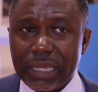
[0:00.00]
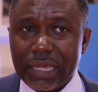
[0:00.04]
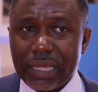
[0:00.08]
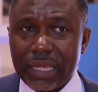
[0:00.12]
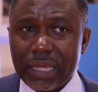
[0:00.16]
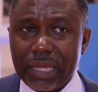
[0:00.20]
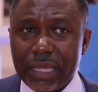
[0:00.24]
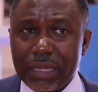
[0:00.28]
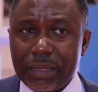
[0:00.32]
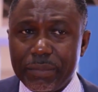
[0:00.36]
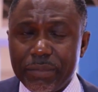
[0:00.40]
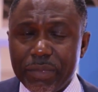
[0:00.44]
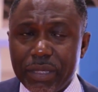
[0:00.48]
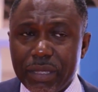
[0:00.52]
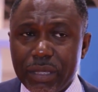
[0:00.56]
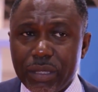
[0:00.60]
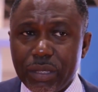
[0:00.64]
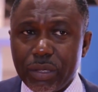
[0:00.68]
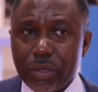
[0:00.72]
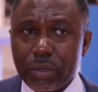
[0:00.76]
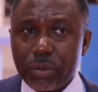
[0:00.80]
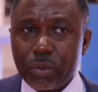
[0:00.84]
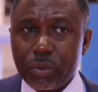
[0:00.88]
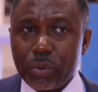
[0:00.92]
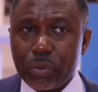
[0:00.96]
Um,
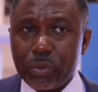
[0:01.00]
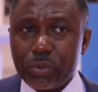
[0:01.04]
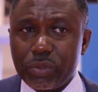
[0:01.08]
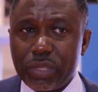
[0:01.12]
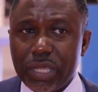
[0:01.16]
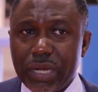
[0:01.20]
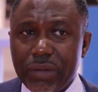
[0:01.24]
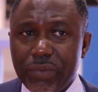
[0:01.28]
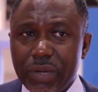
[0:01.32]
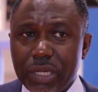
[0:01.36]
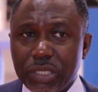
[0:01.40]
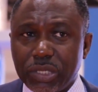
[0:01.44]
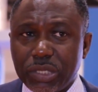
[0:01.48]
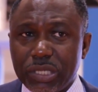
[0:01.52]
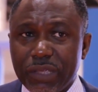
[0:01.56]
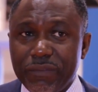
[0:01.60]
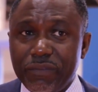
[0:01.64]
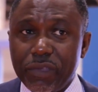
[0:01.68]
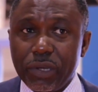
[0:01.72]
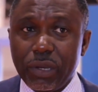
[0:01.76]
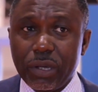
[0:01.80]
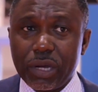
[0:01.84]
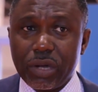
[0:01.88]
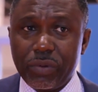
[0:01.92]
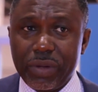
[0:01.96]
there is,
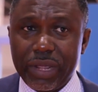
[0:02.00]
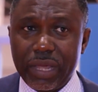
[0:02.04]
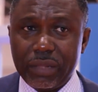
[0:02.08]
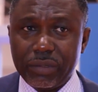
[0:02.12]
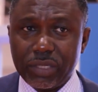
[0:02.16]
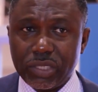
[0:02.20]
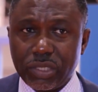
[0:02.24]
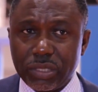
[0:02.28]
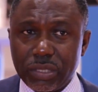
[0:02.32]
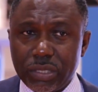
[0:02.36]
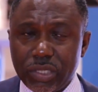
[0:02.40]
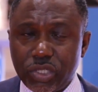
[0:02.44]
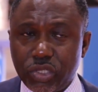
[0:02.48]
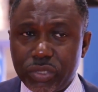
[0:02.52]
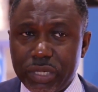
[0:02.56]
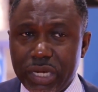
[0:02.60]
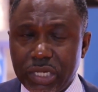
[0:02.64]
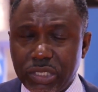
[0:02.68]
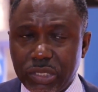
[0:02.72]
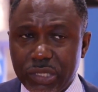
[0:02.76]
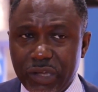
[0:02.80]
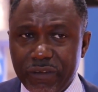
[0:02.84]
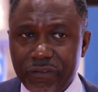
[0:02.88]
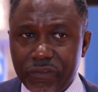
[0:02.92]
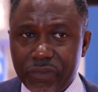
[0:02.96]
if you look around the
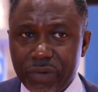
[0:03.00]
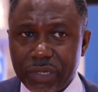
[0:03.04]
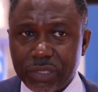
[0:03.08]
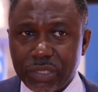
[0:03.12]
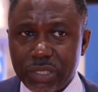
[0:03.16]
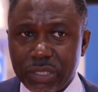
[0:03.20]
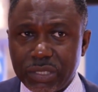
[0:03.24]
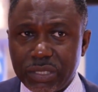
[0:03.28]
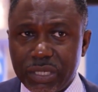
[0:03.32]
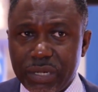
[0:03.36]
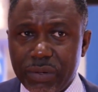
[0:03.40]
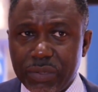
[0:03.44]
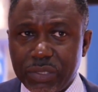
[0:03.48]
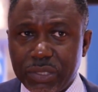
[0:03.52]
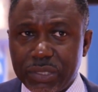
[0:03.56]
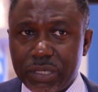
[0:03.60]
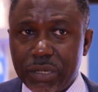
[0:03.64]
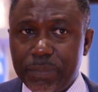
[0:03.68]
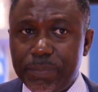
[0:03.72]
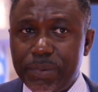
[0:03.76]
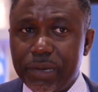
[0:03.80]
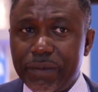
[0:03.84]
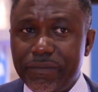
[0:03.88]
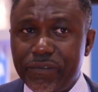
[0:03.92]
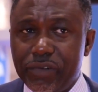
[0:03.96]
trade show, for instance, there is
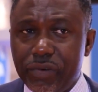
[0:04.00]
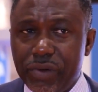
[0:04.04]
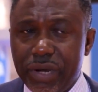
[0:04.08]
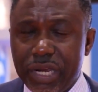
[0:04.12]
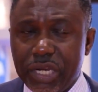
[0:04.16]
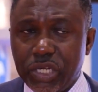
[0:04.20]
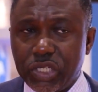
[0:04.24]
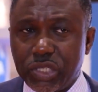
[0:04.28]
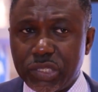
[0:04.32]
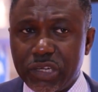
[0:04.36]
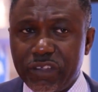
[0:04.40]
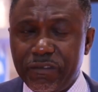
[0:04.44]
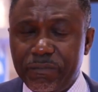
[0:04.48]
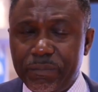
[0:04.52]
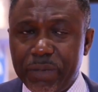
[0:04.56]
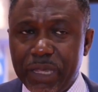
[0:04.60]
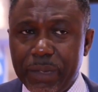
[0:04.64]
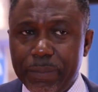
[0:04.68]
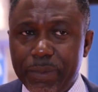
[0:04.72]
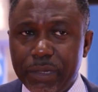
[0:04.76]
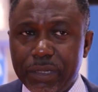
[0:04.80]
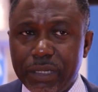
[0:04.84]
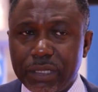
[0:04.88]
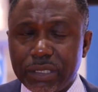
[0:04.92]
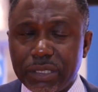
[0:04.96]
a proliferation of
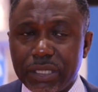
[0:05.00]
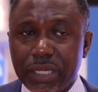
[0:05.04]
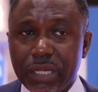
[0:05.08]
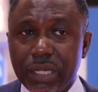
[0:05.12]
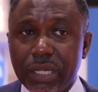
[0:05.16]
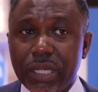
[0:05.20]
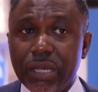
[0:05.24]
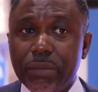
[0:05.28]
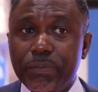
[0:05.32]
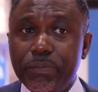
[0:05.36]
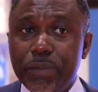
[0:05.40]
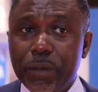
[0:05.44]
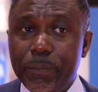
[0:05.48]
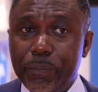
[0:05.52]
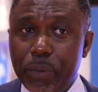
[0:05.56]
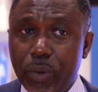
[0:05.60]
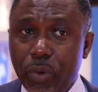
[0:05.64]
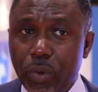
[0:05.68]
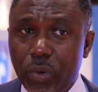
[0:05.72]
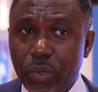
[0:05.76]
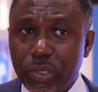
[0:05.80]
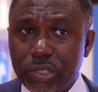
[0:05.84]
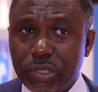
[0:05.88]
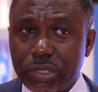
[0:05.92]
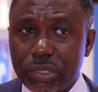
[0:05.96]
people that
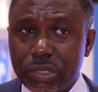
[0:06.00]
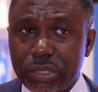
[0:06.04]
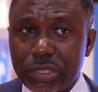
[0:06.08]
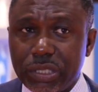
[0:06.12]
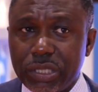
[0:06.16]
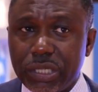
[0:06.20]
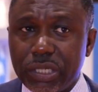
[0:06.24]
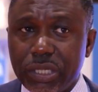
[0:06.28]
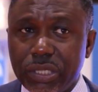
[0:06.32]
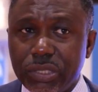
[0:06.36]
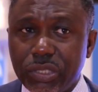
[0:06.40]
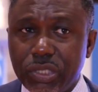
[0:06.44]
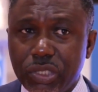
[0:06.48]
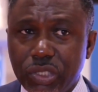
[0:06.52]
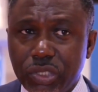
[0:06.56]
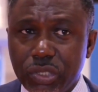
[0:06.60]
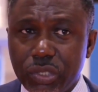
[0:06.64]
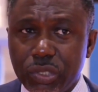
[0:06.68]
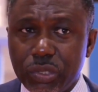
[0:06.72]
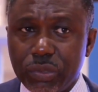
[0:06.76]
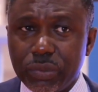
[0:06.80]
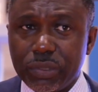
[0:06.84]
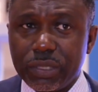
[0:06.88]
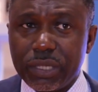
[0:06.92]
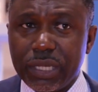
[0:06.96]
purport to
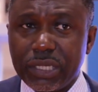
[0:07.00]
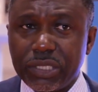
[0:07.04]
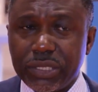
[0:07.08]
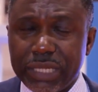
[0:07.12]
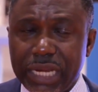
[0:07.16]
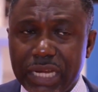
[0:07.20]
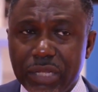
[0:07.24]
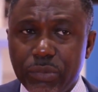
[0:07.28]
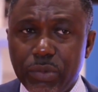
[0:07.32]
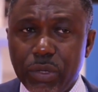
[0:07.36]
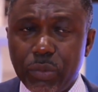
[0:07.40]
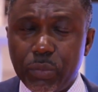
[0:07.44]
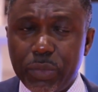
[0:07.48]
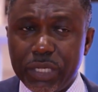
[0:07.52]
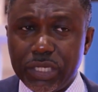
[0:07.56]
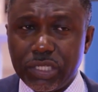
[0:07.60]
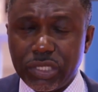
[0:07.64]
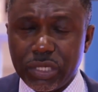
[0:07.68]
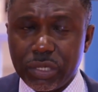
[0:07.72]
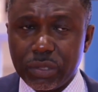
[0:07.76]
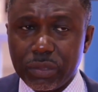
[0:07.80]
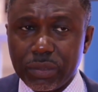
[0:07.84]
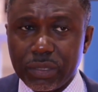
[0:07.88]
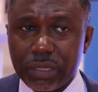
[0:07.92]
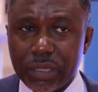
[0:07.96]
do exactly what we
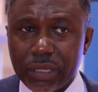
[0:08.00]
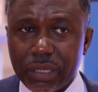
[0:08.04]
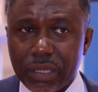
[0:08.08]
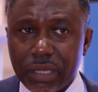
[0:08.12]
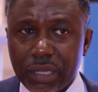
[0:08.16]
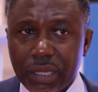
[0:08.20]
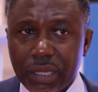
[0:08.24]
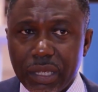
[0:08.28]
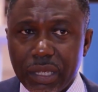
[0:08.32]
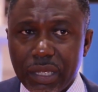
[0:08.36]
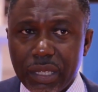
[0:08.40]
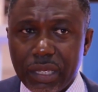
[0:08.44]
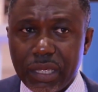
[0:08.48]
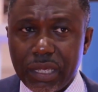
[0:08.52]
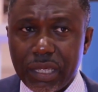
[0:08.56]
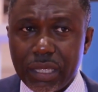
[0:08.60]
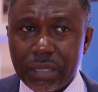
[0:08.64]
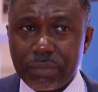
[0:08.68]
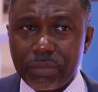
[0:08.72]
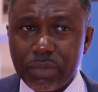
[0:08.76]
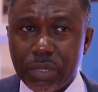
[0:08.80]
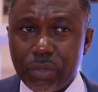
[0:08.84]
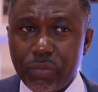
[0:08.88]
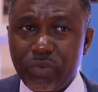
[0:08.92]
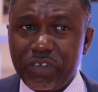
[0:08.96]
do.
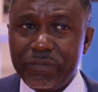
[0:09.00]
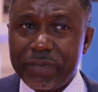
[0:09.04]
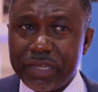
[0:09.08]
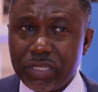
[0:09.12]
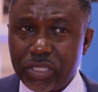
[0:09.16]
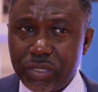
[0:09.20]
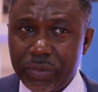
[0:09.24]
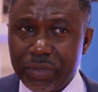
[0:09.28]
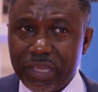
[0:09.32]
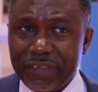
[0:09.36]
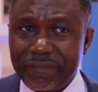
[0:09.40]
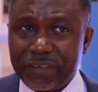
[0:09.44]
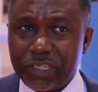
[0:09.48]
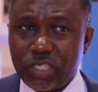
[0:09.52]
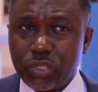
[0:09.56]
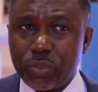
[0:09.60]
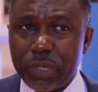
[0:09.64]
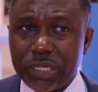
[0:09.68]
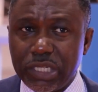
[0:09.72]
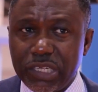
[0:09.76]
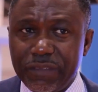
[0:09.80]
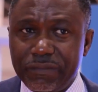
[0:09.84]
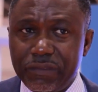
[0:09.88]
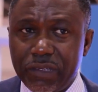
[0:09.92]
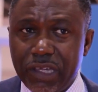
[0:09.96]
Um, we've been doing it for
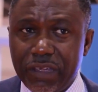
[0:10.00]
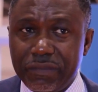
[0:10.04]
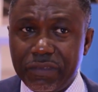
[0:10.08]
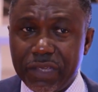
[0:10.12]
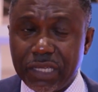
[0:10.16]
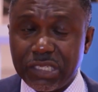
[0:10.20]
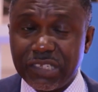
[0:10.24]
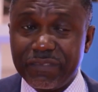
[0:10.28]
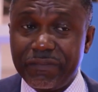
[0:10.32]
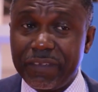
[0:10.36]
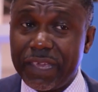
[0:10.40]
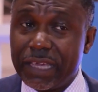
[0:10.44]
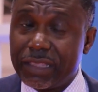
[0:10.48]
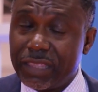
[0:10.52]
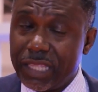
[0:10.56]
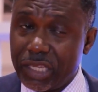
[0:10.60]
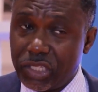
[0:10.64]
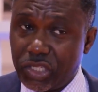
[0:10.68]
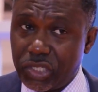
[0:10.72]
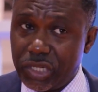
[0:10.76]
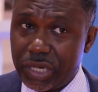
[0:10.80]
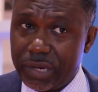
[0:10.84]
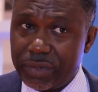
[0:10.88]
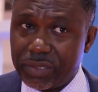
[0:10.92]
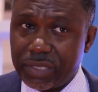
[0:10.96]
25 years. In fact,
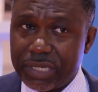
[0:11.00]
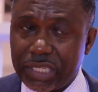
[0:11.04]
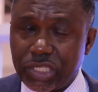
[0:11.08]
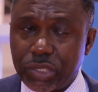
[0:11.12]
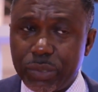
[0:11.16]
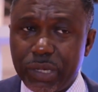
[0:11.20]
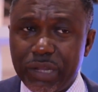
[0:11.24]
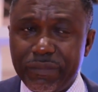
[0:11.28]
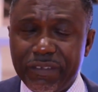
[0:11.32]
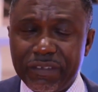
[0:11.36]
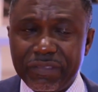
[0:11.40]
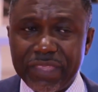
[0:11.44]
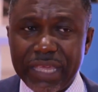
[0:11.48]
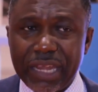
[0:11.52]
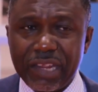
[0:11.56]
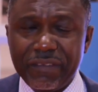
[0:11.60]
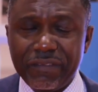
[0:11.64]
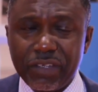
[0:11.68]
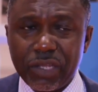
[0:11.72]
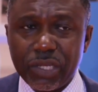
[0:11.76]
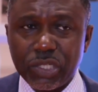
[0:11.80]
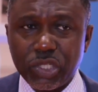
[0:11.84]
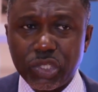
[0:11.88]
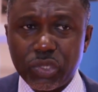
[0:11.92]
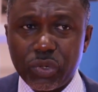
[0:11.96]
this year is our 25th
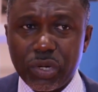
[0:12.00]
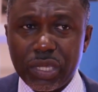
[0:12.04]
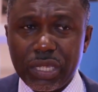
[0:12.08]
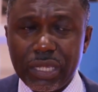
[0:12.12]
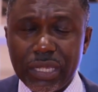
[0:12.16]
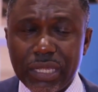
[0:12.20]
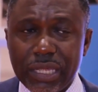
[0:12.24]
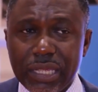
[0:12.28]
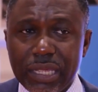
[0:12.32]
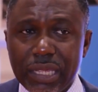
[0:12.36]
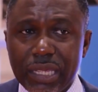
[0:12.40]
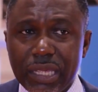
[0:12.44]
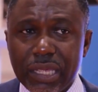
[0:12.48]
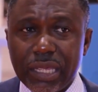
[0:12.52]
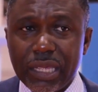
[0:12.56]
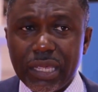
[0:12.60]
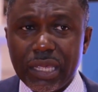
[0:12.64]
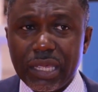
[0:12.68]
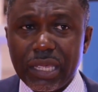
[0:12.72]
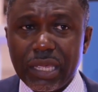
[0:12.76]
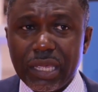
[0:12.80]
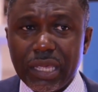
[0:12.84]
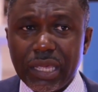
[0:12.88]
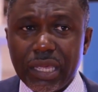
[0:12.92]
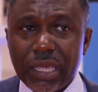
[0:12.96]
anniversary.
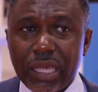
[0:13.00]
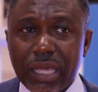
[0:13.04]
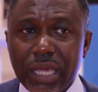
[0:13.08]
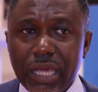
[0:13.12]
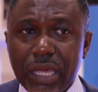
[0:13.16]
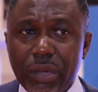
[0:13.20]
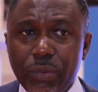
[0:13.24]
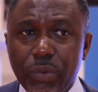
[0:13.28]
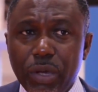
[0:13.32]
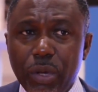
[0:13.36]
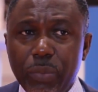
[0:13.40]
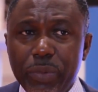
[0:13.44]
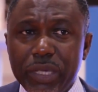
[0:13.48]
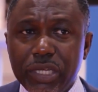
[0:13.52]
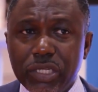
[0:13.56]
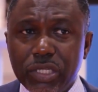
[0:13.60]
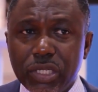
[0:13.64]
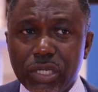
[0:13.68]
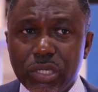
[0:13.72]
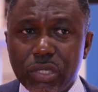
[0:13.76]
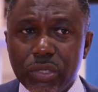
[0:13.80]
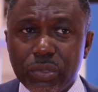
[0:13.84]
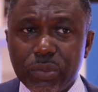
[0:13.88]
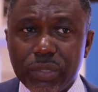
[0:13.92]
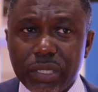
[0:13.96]
And what we
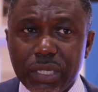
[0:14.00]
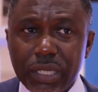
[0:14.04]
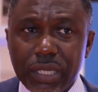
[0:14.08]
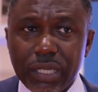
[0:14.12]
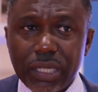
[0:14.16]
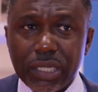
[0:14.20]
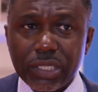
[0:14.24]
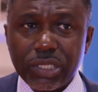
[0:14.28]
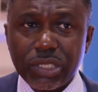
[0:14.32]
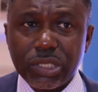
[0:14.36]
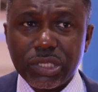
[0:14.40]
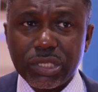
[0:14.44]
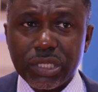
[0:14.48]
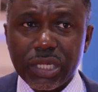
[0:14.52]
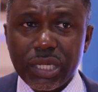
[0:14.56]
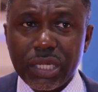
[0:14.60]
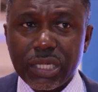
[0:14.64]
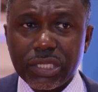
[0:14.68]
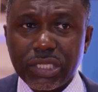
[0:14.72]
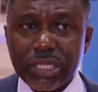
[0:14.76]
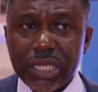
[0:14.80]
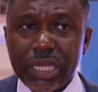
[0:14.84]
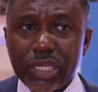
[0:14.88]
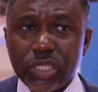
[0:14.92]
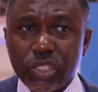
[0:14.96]
do is,
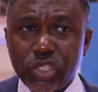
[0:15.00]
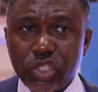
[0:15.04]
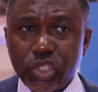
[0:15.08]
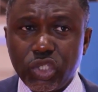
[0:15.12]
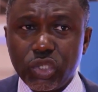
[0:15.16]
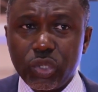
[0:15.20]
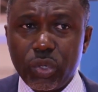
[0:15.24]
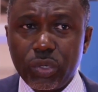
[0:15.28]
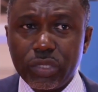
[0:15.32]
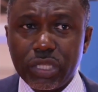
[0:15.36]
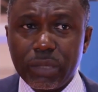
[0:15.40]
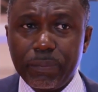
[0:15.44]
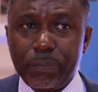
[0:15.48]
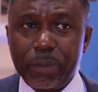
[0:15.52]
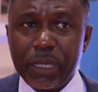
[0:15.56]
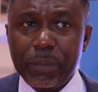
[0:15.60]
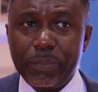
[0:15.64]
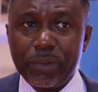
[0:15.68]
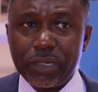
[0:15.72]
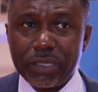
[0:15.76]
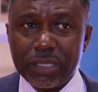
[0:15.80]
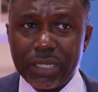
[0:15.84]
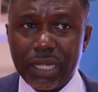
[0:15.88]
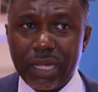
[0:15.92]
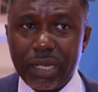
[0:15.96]
is ensure that
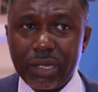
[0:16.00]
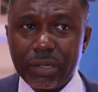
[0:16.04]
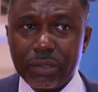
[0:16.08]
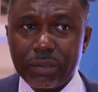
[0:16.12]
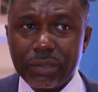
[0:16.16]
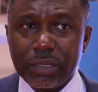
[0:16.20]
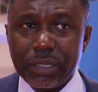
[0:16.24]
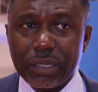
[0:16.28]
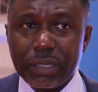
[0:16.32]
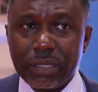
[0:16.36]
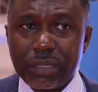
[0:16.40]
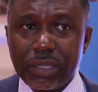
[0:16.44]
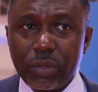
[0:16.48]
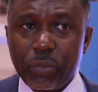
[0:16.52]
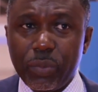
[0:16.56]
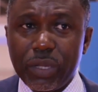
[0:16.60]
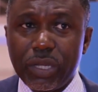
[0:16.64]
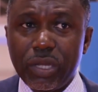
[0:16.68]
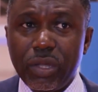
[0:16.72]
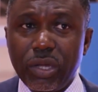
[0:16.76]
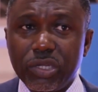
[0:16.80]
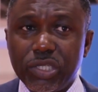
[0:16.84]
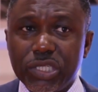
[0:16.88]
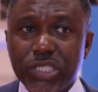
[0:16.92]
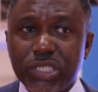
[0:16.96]
people know that we're
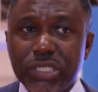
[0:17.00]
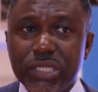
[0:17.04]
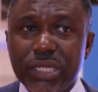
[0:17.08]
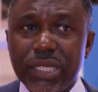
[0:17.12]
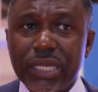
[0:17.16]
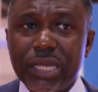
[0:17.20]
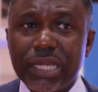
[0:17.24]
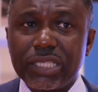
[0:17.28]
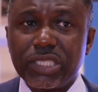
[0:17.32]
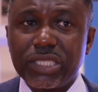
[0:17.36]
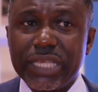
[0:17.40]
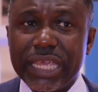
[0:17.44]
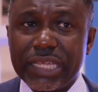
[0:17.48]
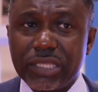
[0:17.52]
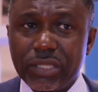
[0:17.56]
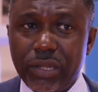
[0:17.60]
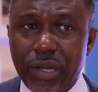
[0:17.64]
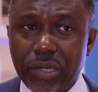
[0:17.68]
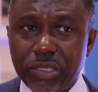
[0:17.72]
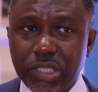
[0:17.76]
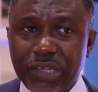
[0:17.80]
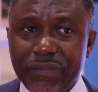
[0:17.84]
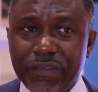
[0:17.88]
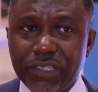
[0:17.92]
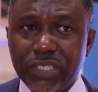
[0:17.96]
not just a
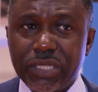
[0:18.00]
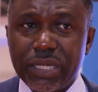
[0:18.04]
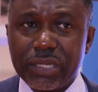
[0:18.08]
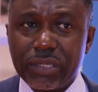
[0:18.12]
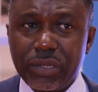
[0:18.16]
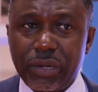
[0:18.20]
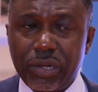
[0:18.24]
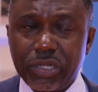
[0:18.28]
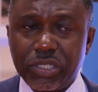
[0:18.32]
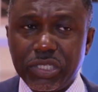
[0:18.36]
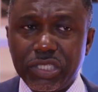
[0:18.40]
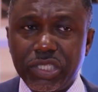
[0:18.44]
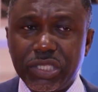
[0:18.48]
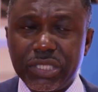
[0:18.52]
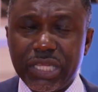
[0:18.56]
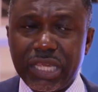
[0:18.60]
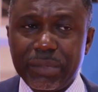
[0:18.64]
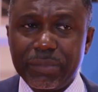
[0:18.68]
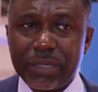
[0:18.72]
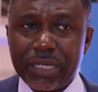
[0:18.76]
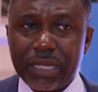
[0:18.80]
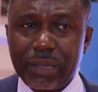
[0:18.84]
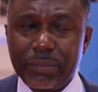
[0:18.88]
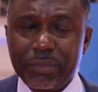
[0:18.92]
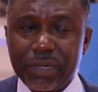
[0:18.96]
technology for technology's
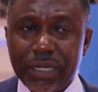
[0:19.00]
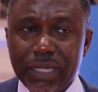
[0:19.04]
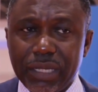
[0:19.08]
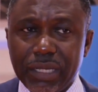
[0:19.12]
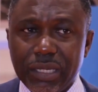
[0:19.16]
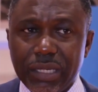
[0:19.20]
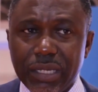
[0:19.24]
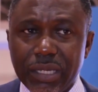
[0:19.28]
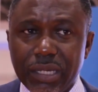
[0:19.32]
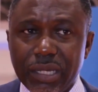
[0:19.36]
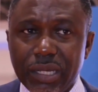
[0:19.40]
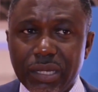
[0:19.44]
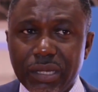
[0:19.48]
sake company.